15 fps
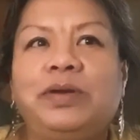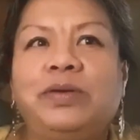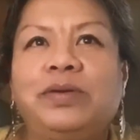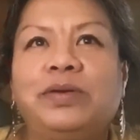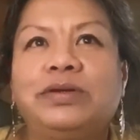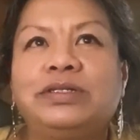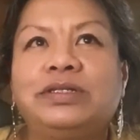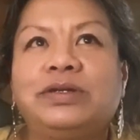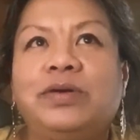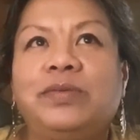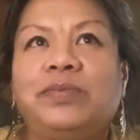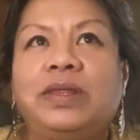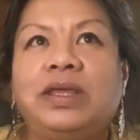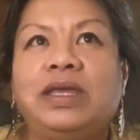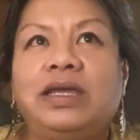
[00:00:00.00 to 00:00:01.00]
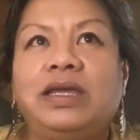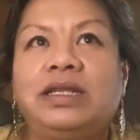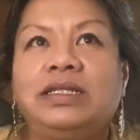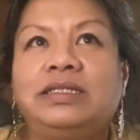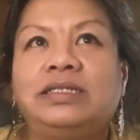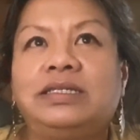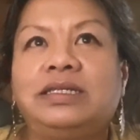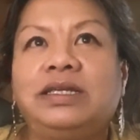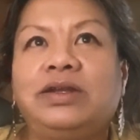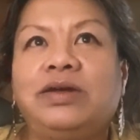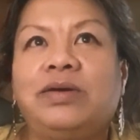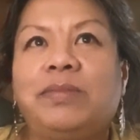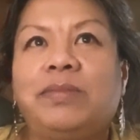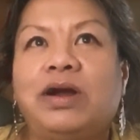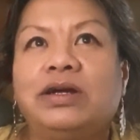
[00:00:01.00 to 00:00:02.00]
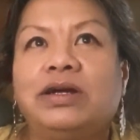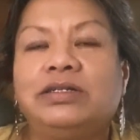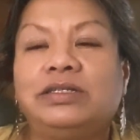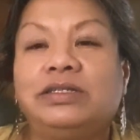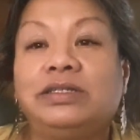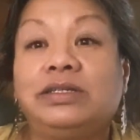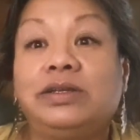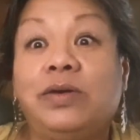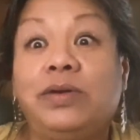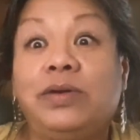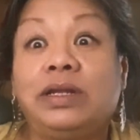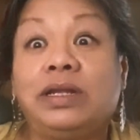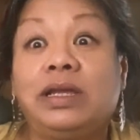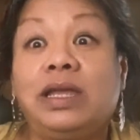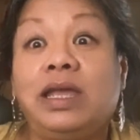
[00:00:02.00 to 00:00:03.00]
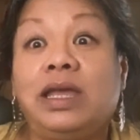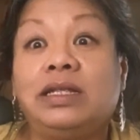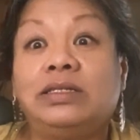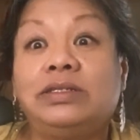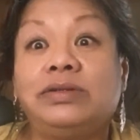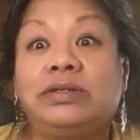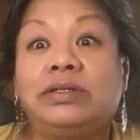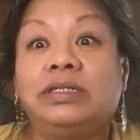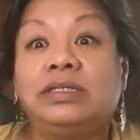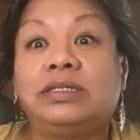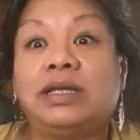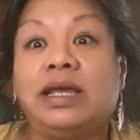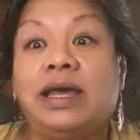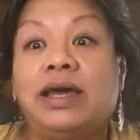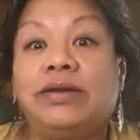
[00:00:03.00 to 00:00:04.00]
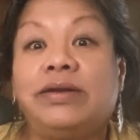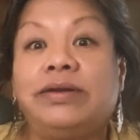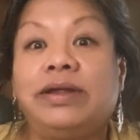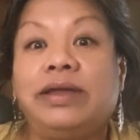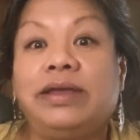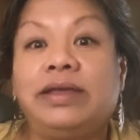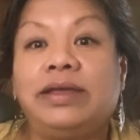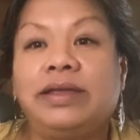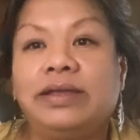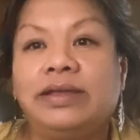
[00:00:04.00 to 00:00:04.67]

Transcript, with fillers: horoscope thing, and it's you know Mars is going into Cancer on Saturday.